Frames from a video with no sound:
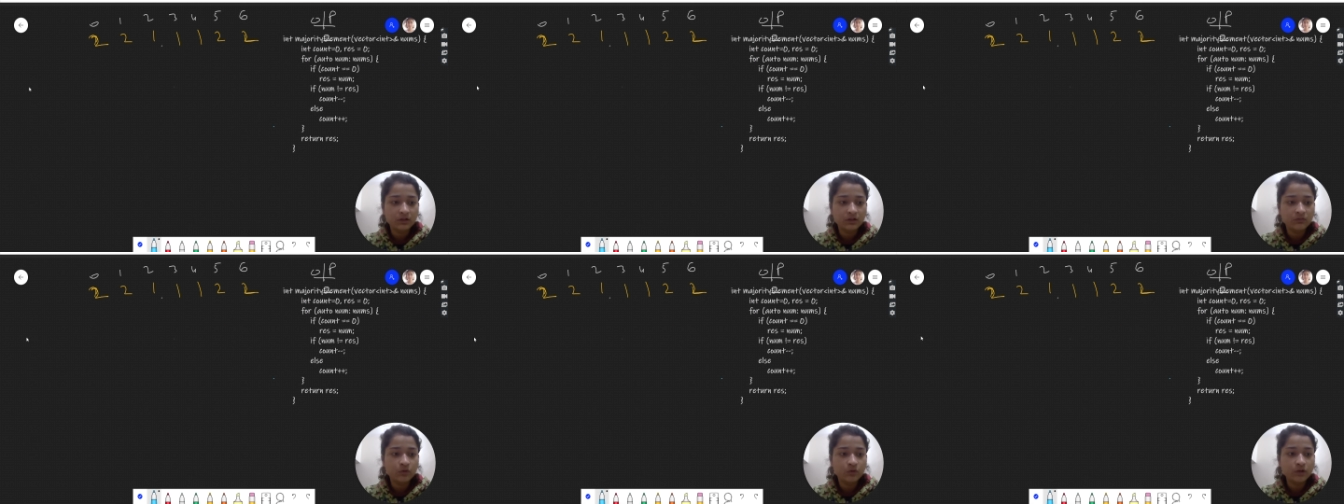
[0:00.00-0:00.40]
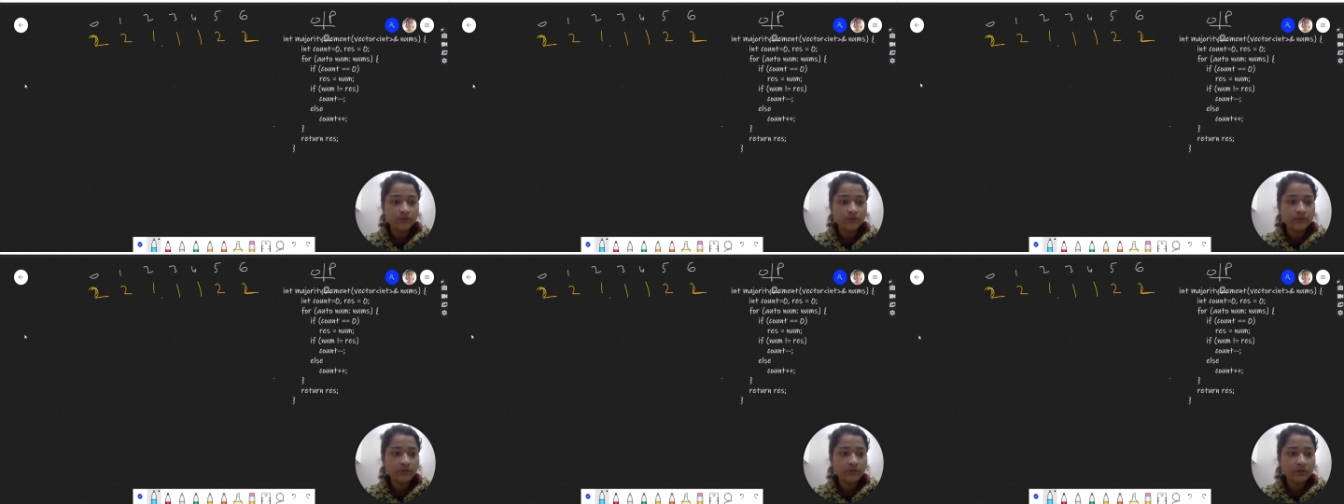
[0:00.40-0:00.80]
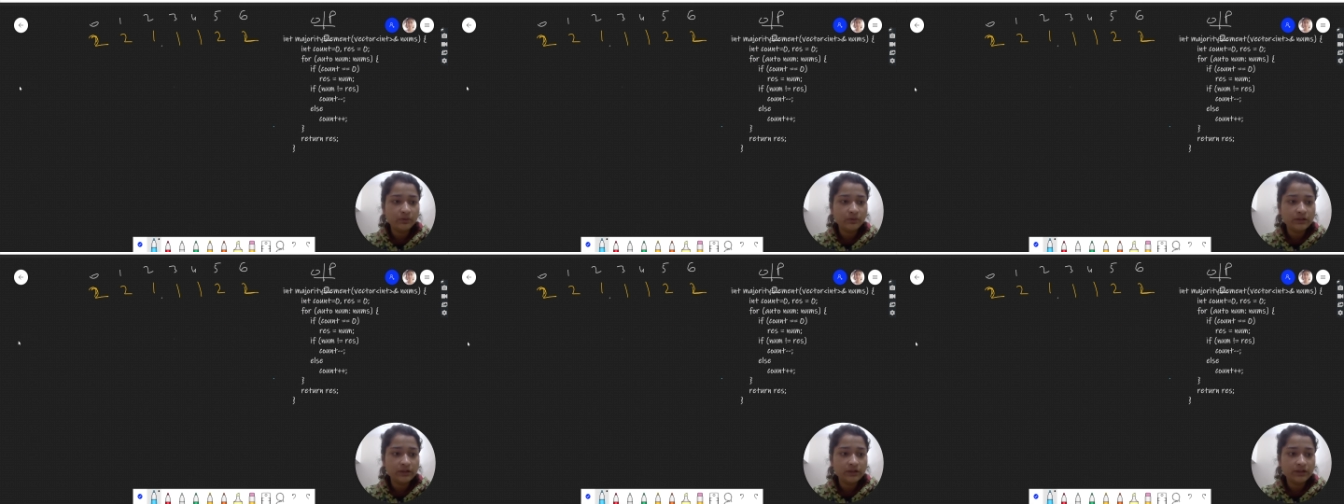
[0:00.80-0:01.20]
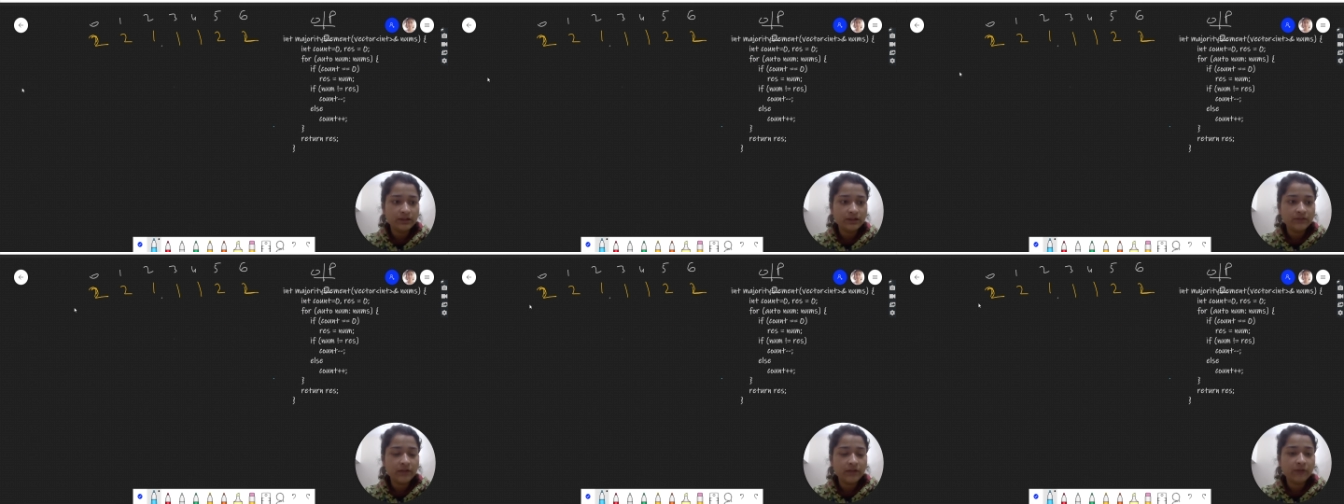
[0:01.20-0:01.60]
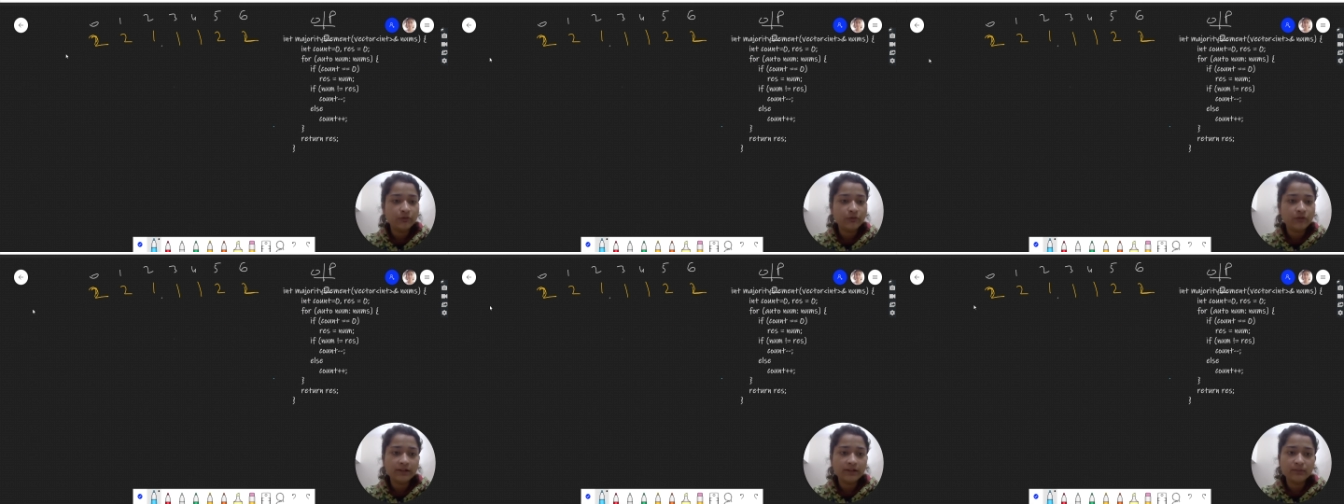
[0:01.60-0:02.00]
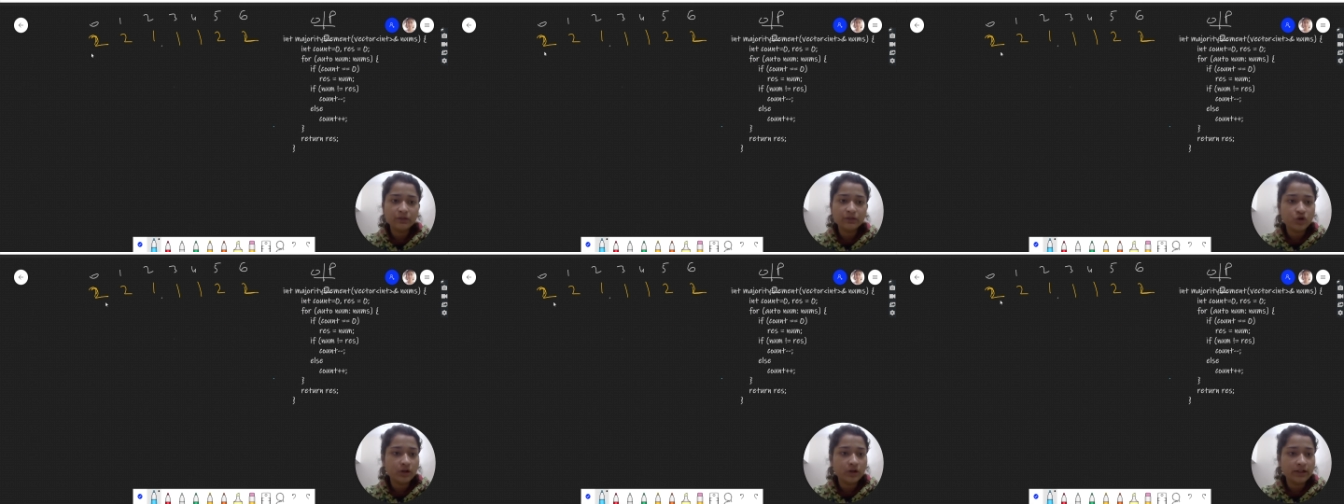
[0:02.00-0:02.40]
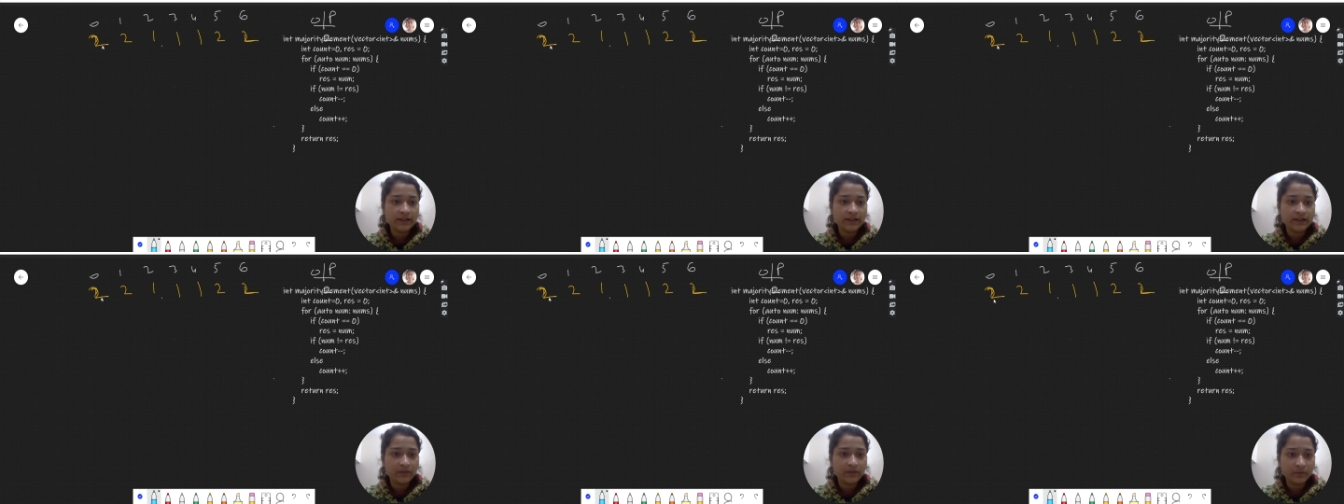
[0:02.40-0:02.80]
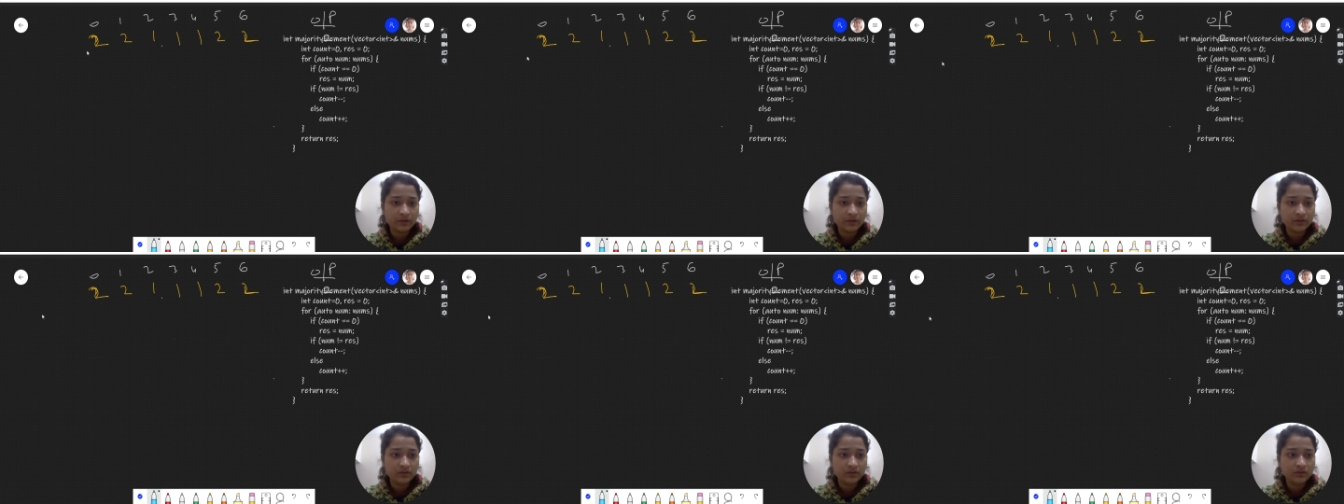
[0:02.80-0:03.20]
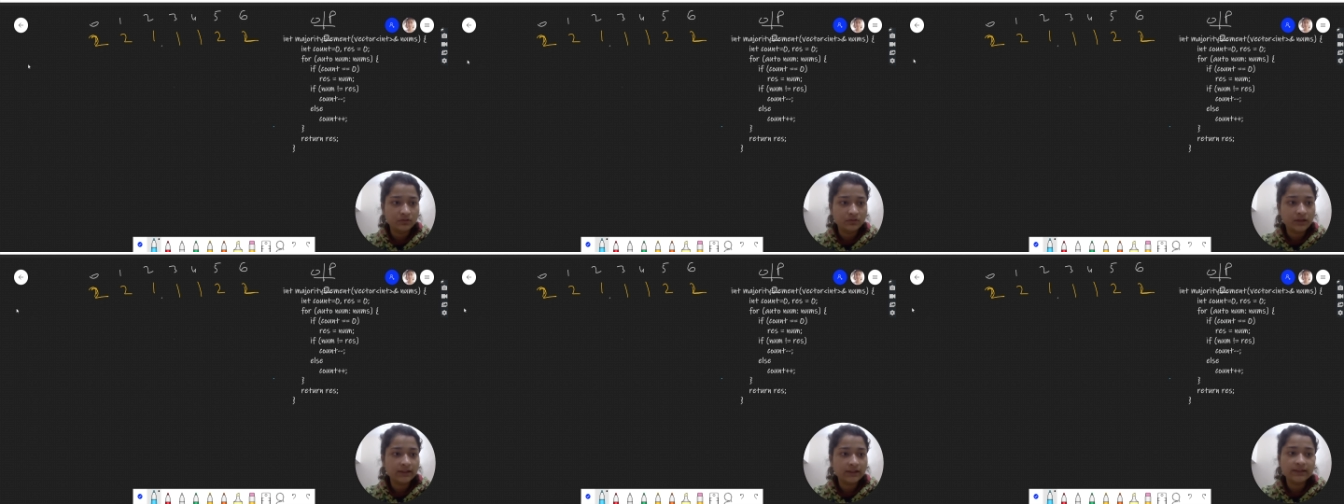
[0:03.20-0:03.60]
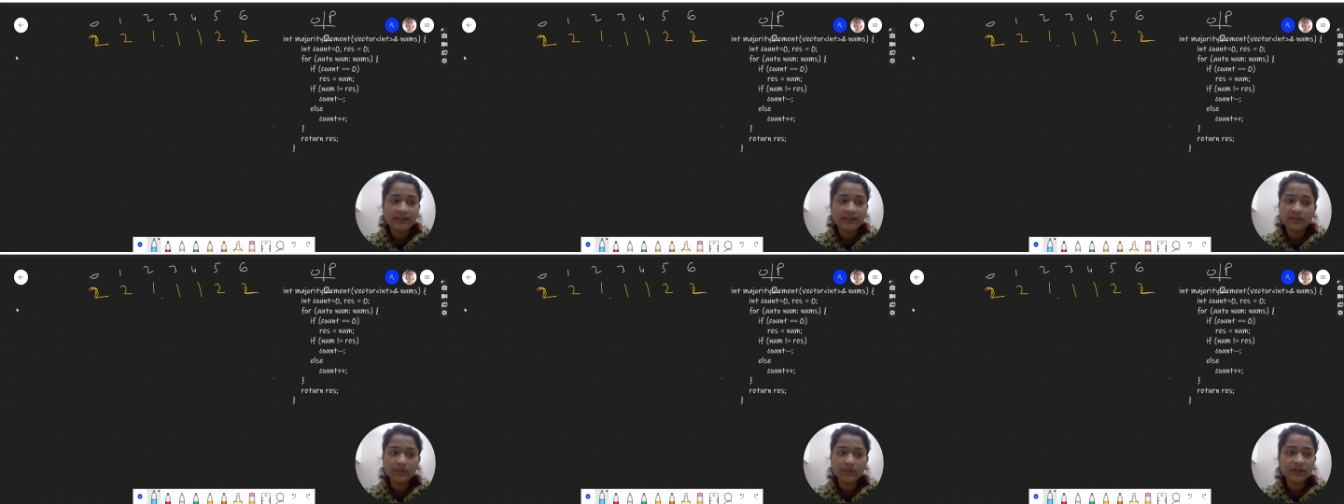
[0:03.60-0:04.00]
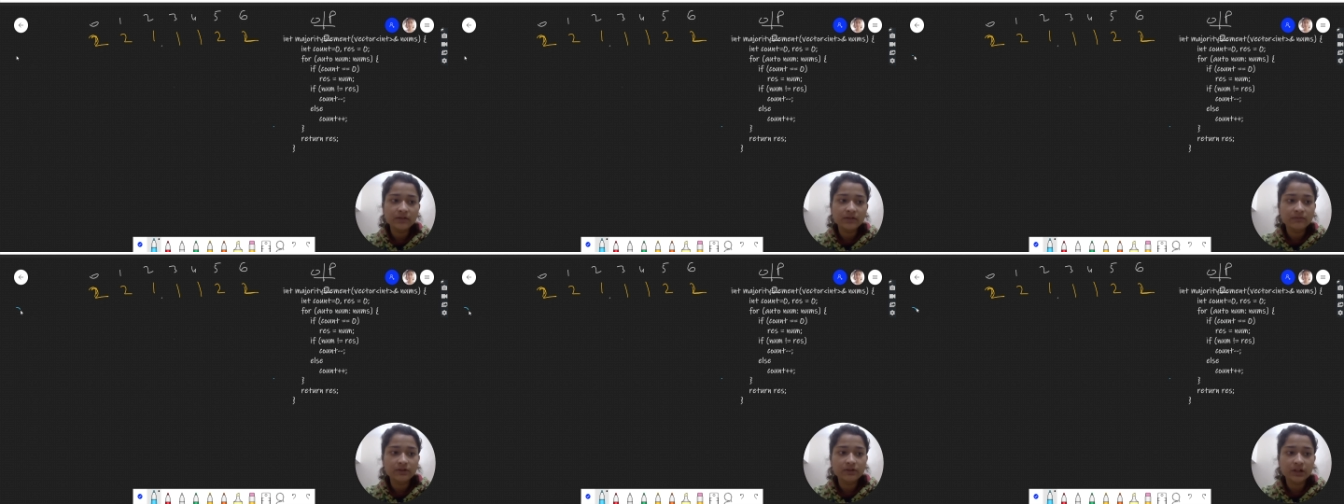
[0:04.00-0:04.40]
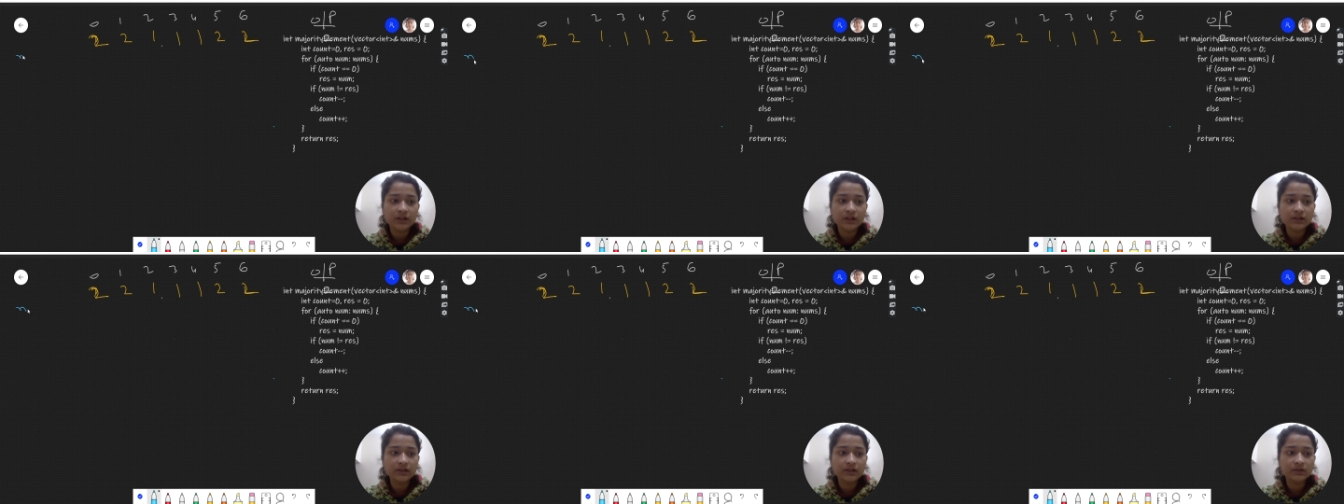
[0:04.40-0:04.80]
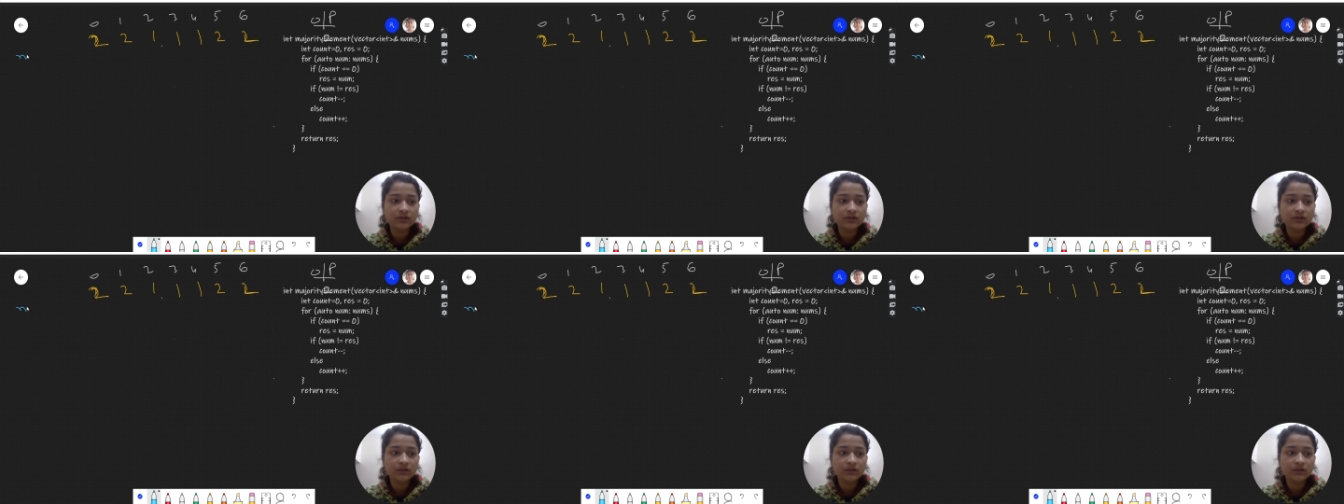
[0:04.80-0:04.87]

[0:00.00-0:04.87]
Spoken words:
What we will do initially, we have to find the majority element, that is element which occurs